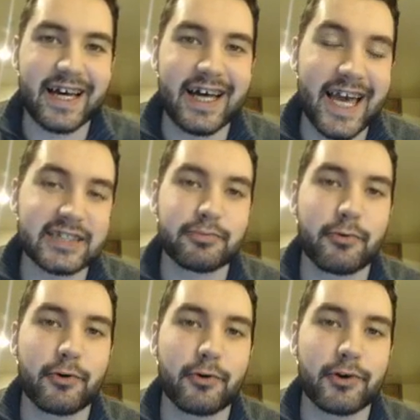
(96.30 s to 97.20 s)

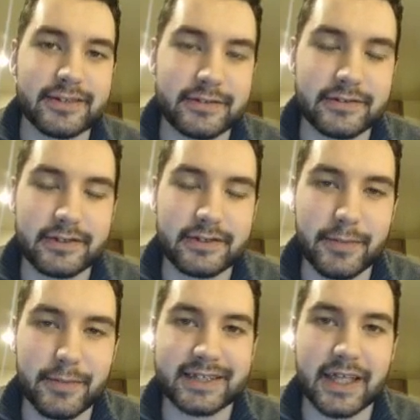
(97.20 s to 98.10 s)
export into um,
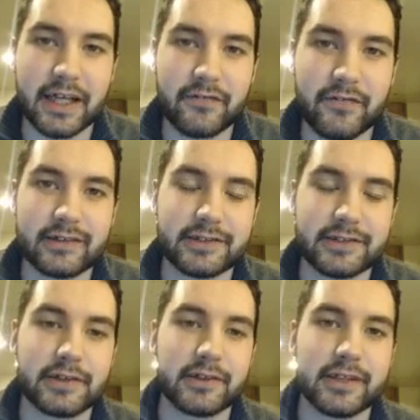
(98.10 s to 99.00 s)
Excel files.
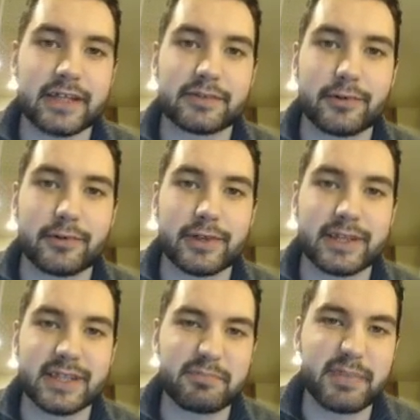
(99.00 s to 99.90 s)
You can only export into
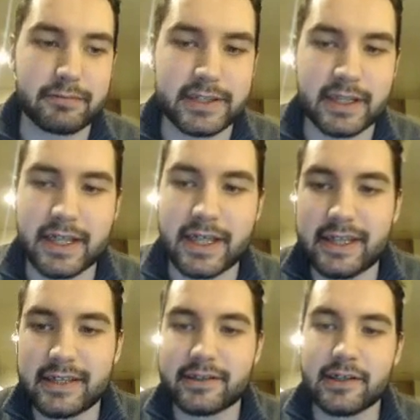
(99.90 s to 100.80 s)
PDFs.
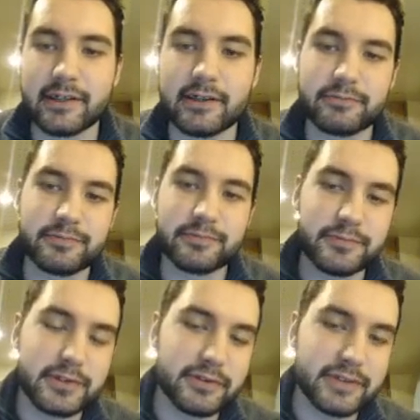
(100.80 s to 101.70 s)
So
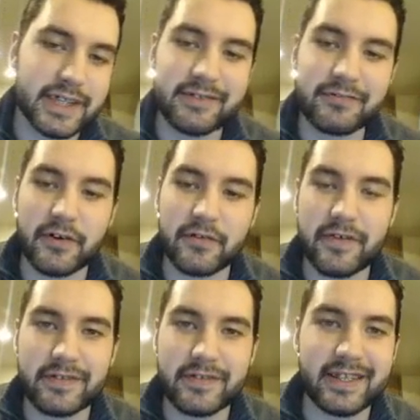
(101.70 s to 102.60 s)
use it for
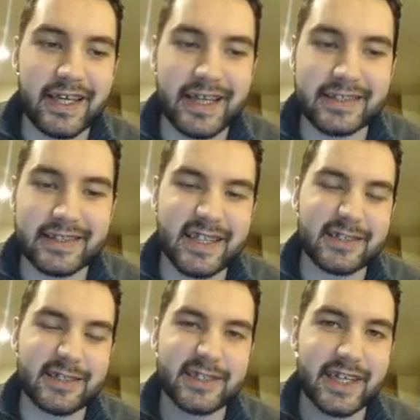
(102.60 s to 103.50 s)
15 days and
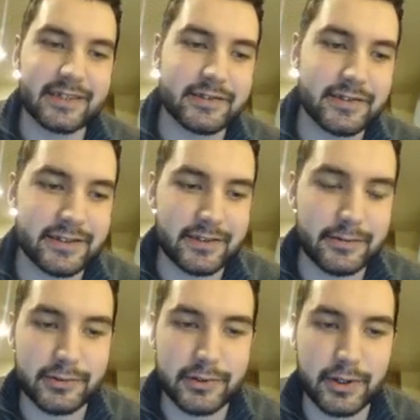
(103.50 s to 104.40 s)
then just cancel the
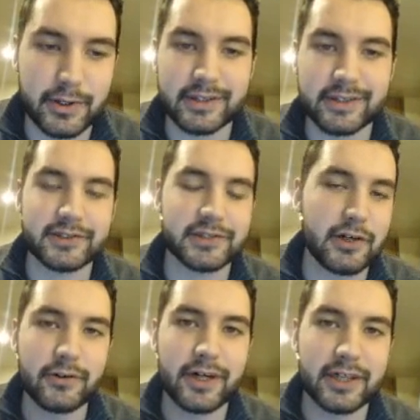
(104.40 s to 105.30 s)
subscription. There's
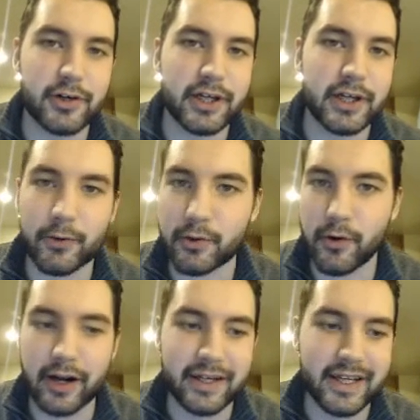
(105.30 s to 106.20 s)
no uh, credit card
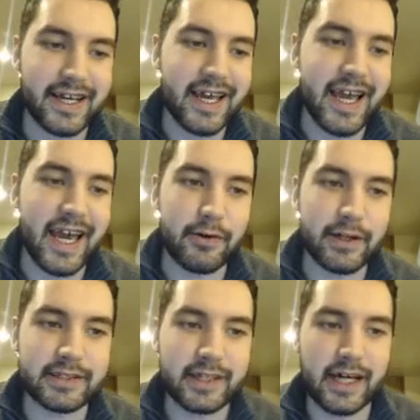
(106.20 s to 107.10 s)
required.
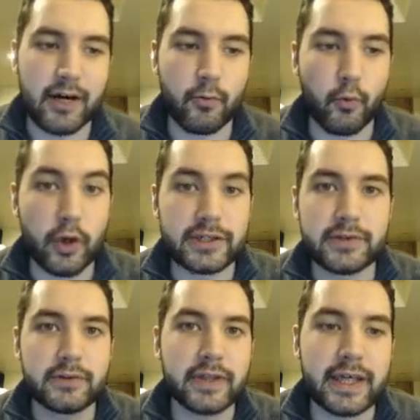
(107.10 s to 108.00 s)
Anyways, uh, once
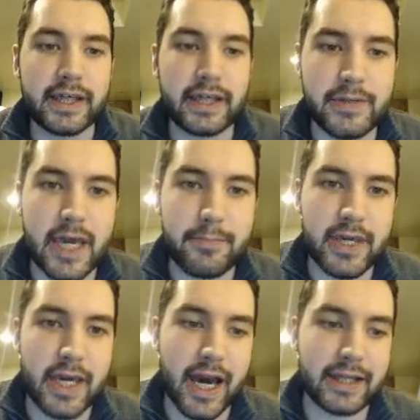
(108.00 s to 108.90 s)
you link up the
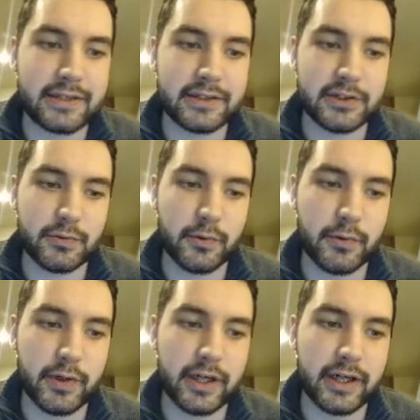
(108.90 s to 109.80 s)
API to your
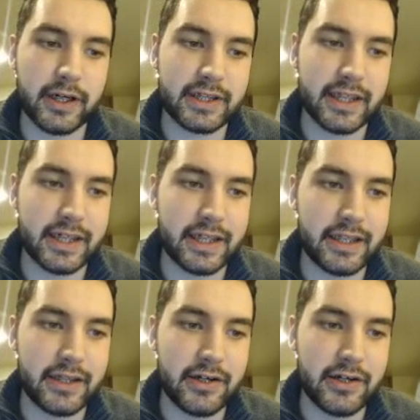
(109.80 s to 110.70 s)
Twitter, just click
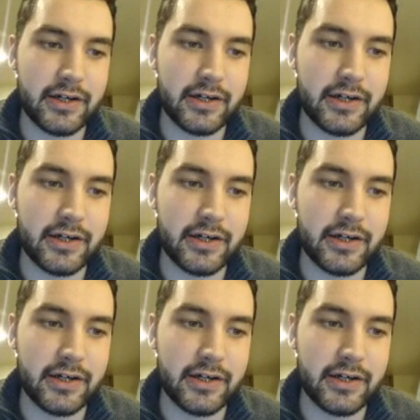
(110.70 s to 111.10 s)
on your account.